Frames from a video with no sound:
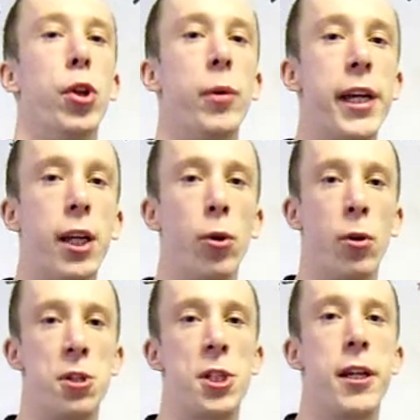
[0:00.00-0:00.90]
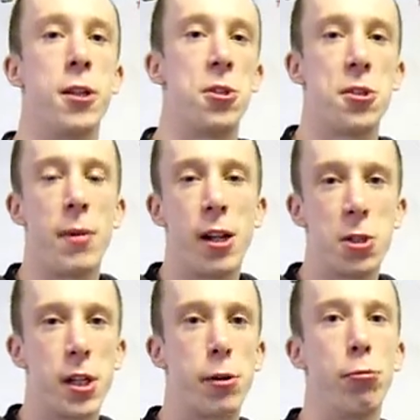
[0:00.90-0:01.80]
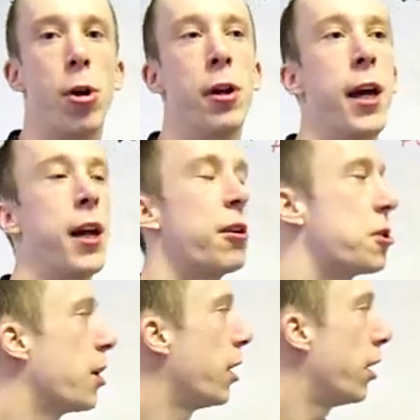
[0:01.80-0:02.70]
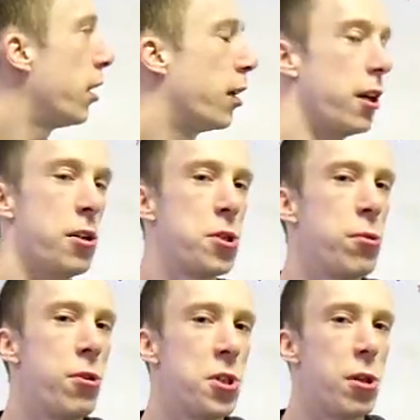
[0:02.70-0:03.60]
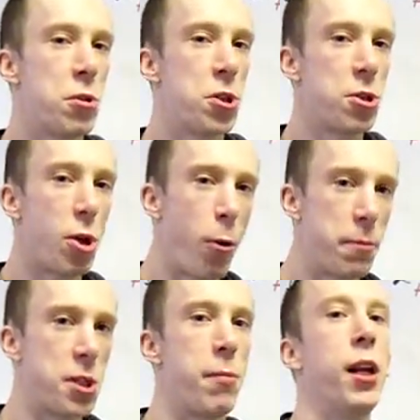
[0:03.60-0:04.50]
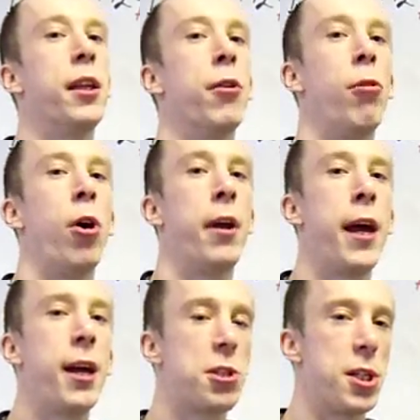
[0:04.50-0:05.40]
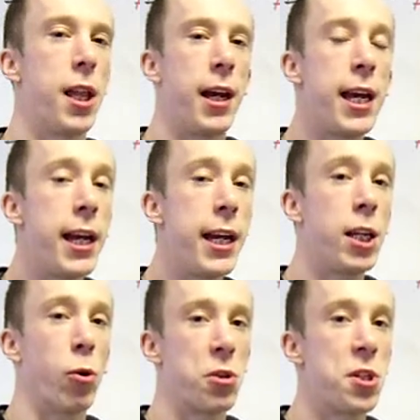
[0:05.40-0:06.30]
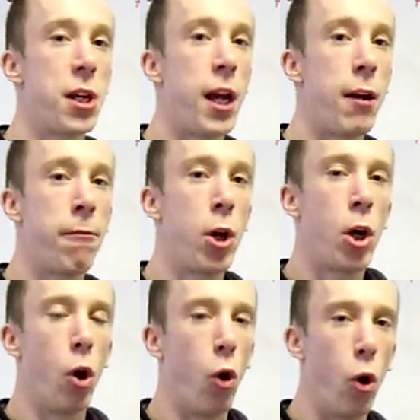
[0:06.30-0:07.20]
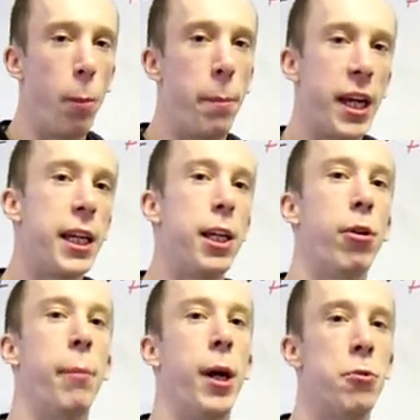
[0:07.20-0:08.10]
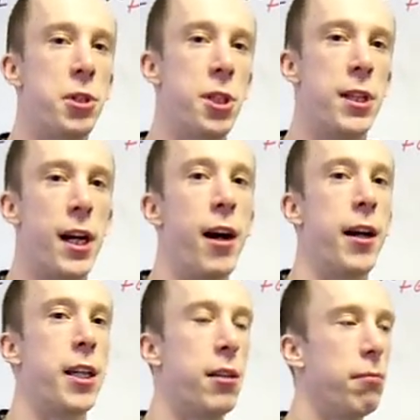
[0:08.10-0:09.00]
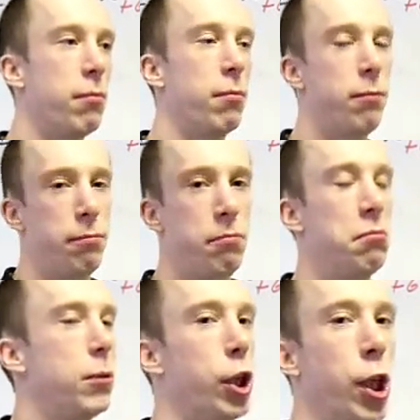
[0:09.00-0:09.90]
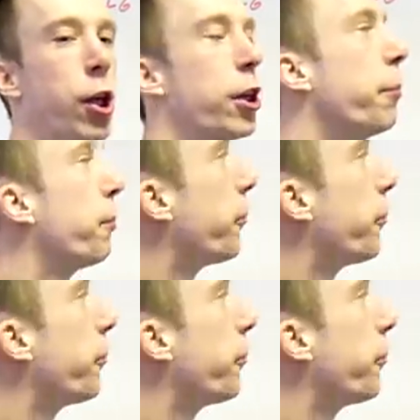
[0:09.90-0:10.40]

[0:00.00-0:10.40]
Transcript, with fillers: the way you notice it, it smells like rotten eggs. As soon as you stop smelling the rotten eggs, either A, you're safe, or B, you're about to die. Good luck.